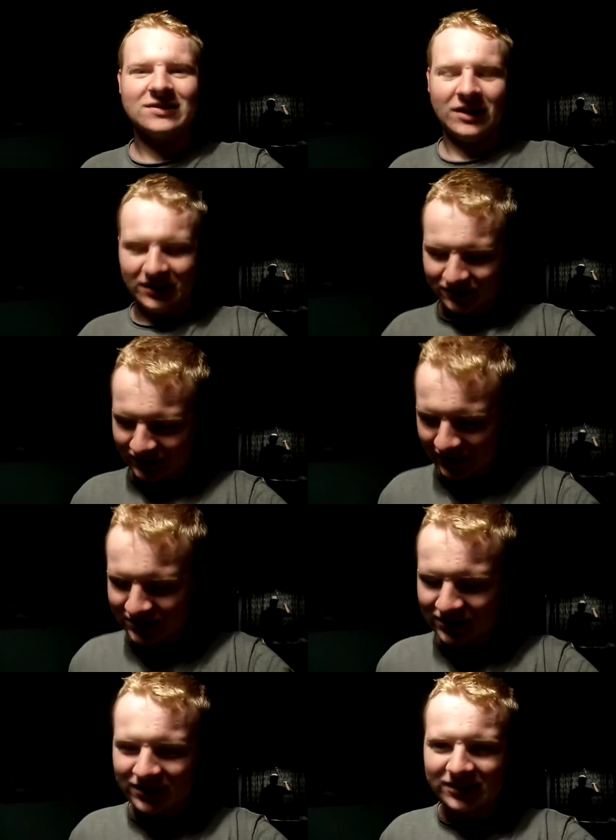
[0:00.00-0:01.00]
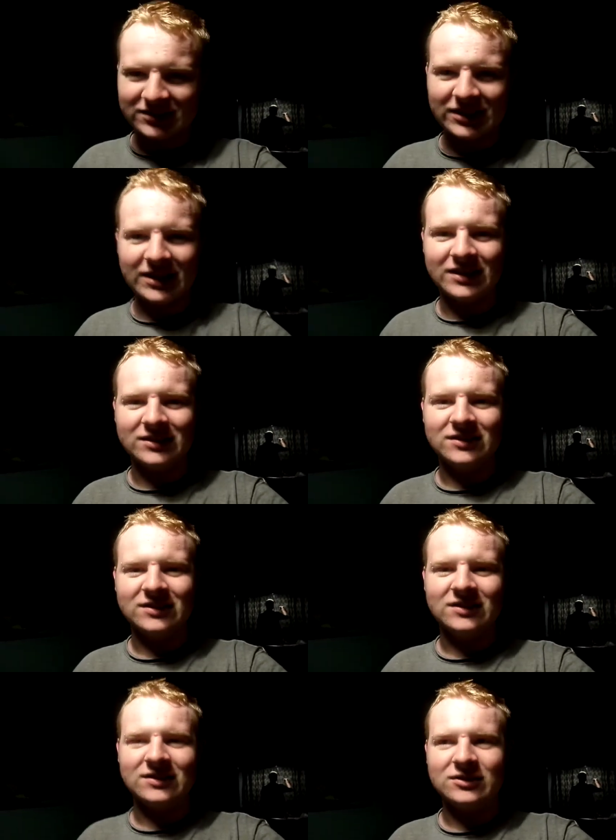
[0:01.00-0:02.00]
And I will catch you guys again
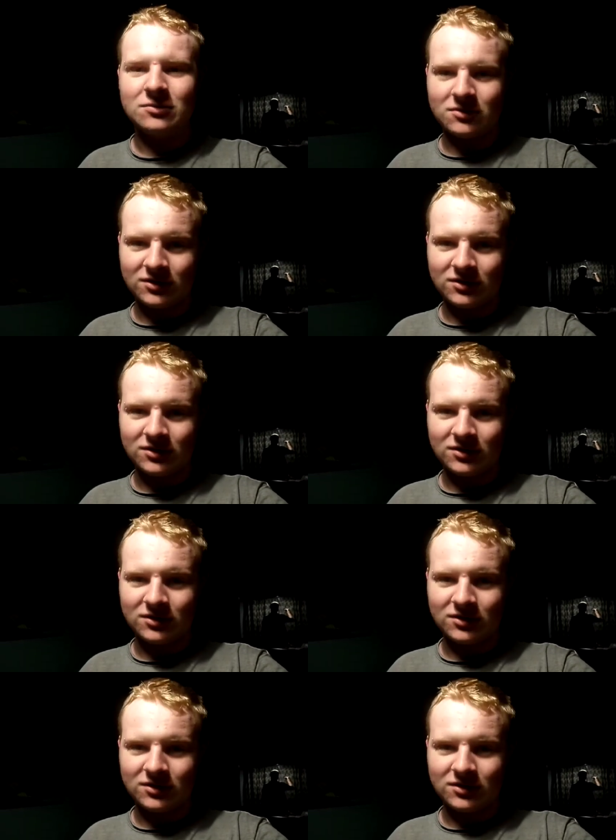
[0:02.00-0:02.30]
tomorrow,